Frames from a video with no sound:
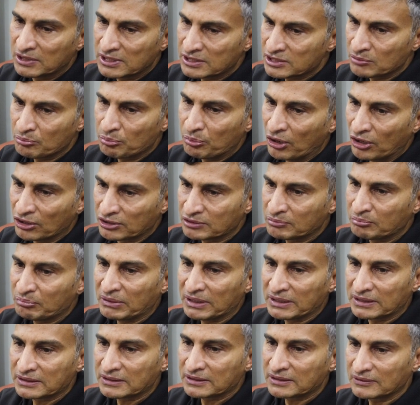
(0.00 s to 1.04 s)
a bot,
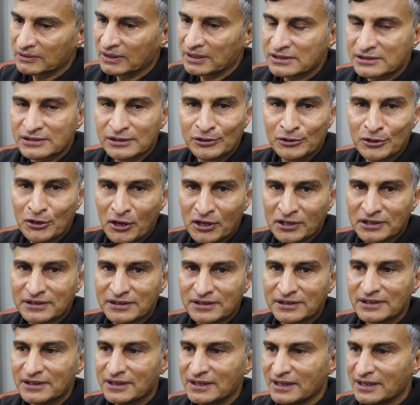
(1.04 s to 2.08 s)
but I still
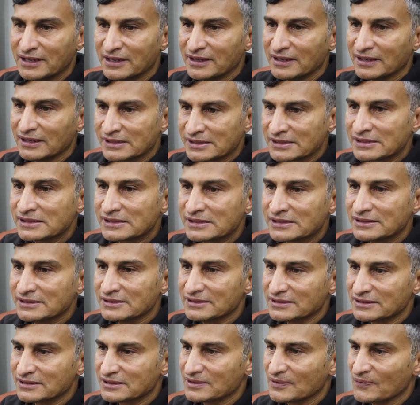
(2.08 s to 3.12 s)
got
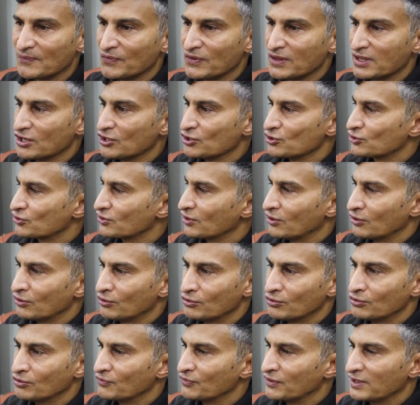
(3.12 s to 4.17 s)
assistance.
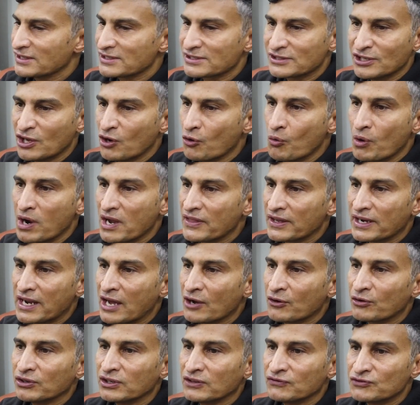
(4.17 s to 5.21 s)
So there's no way that
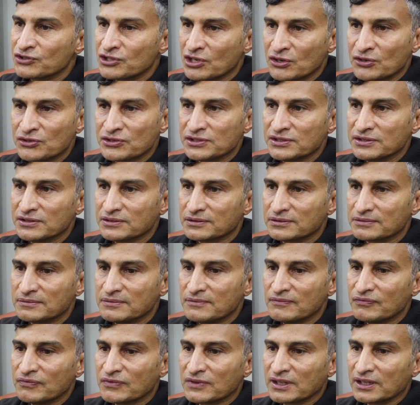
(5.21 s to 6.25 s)
I could have chosen
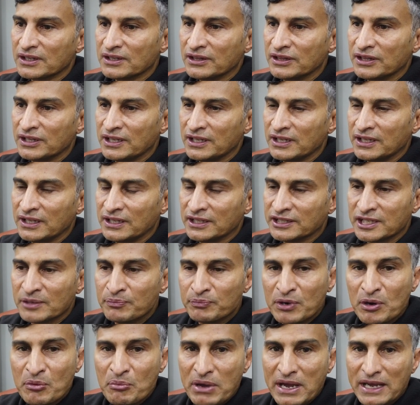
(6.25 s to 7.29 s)
the
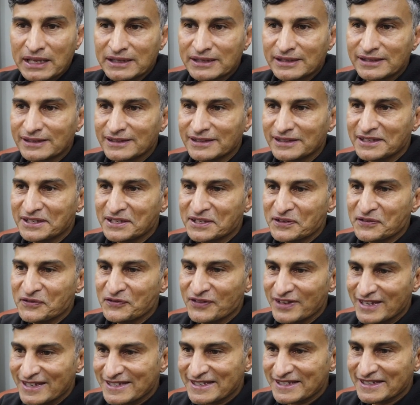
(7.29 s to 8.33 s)
diplomat
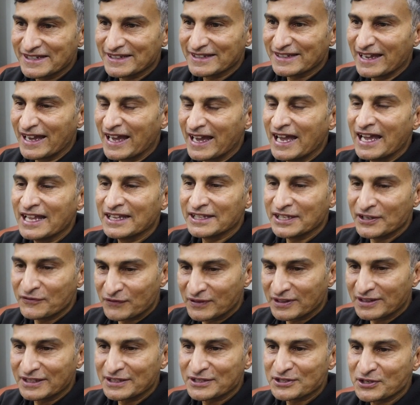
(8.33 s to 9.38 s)
visa. I
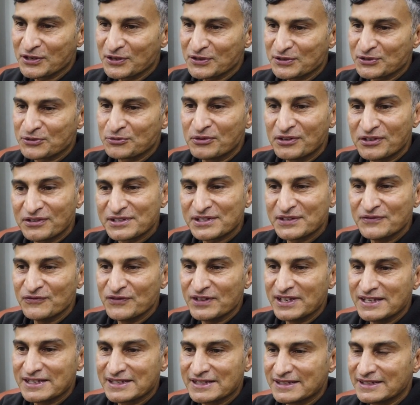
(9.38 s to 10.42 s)
definitely chose tourism
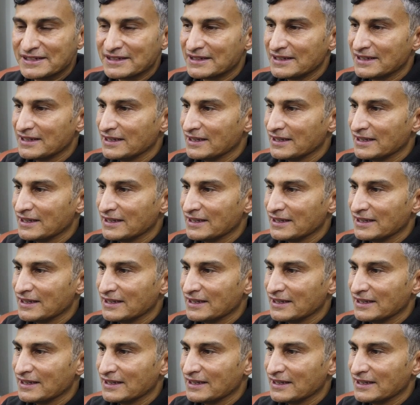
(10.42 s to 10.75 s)
visa,